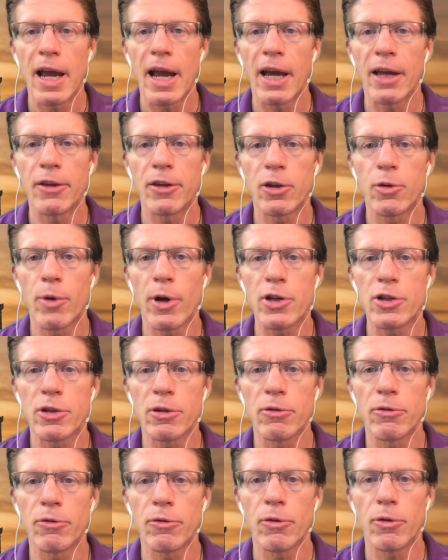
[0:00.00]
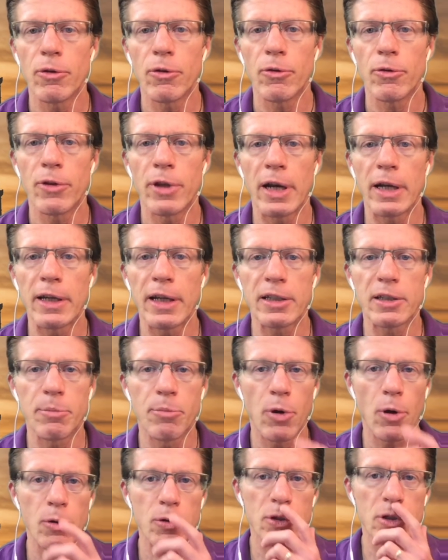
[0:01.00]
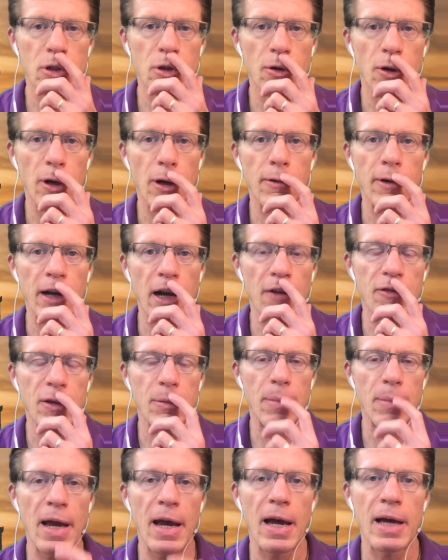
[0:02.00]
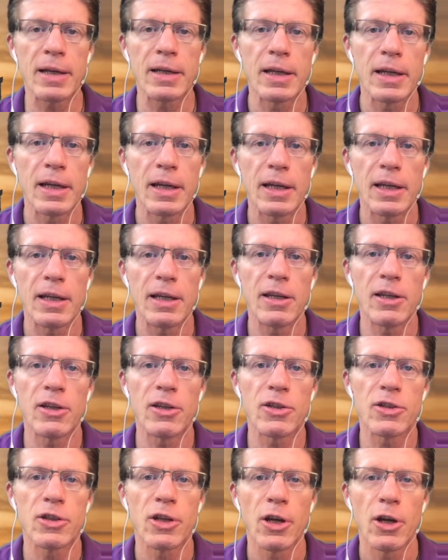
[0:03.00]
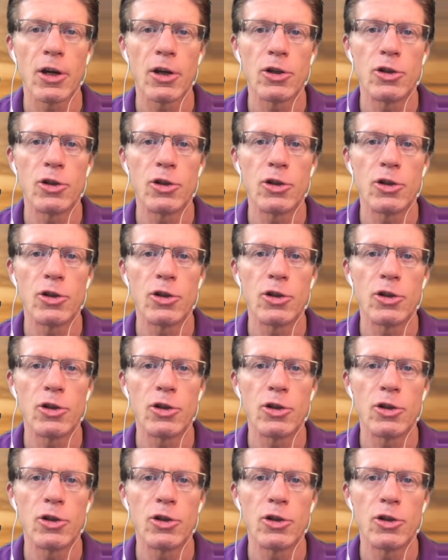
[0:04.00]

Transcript: And the question that I'd like to pose to you right bat is,